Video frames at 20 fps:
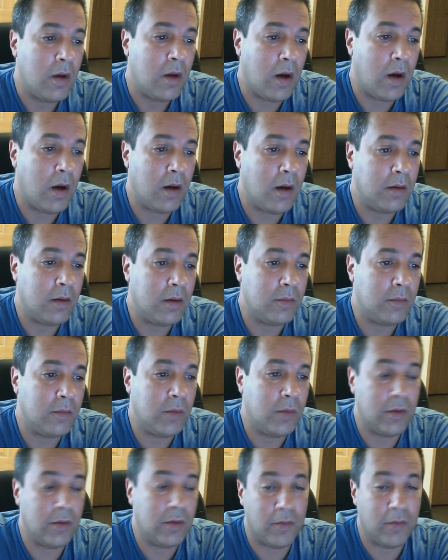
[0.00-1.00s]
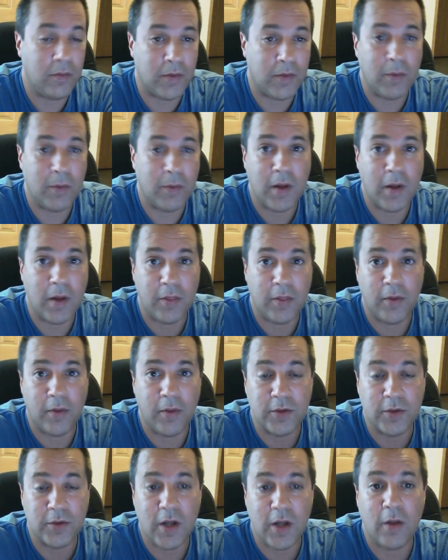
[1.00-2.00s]
Don't forget, we got
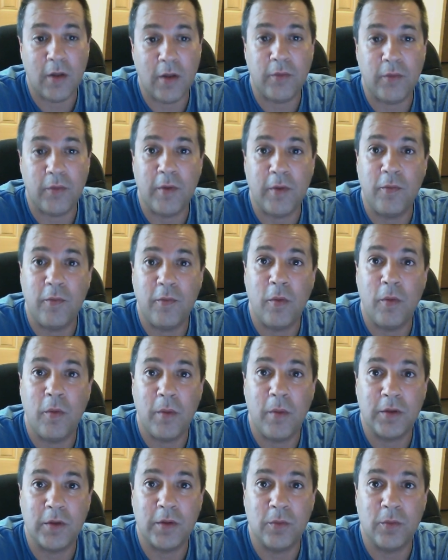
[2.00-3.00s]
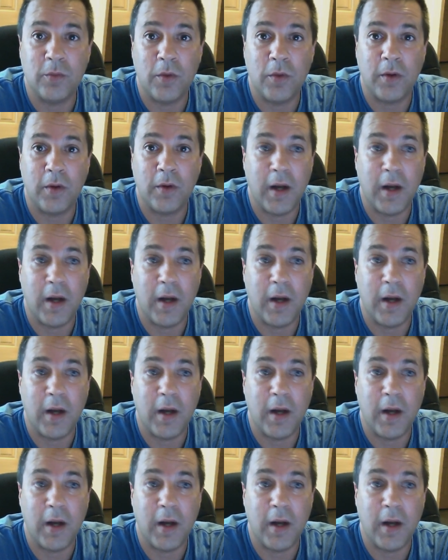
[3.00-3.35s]
a solid 3-4 months of winter,